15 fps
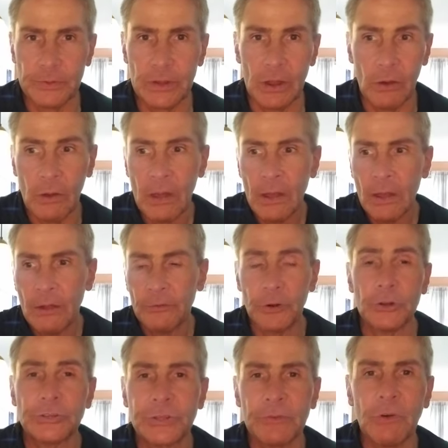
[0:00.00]
You know,
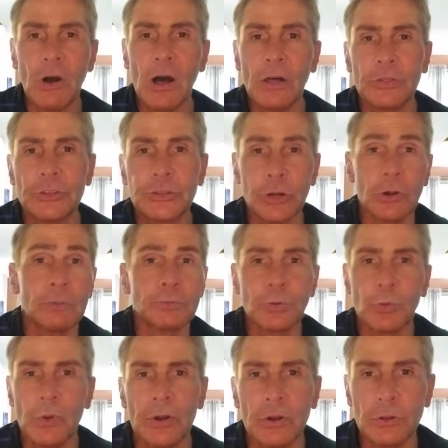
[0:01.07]
first of all, the terms
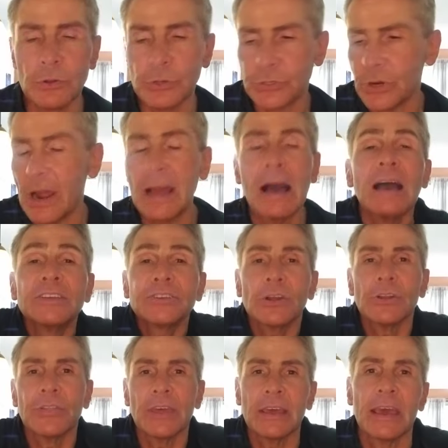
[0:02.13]
winner or loser. I
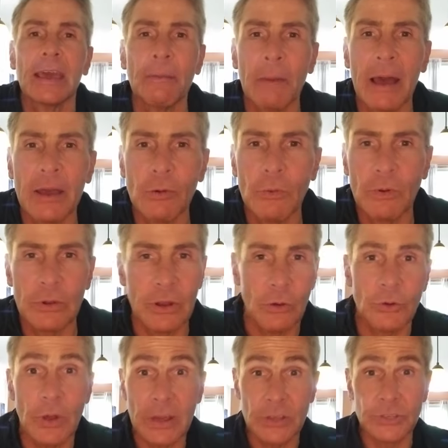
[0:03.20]
started thinking, am I? You
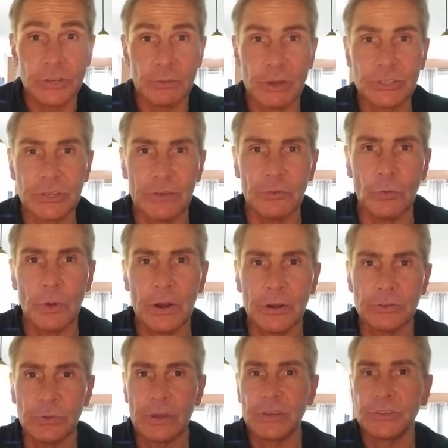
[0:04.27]
know, do I consider myself a
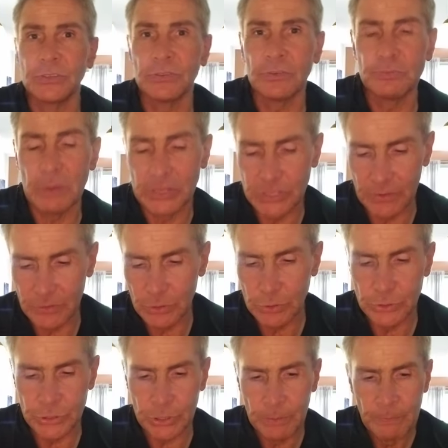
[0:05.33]
winner? Do I consider myself a
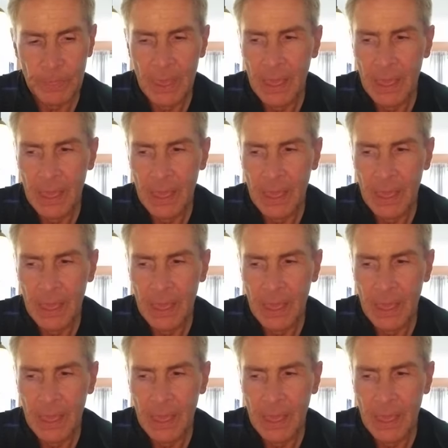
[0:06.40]
loser?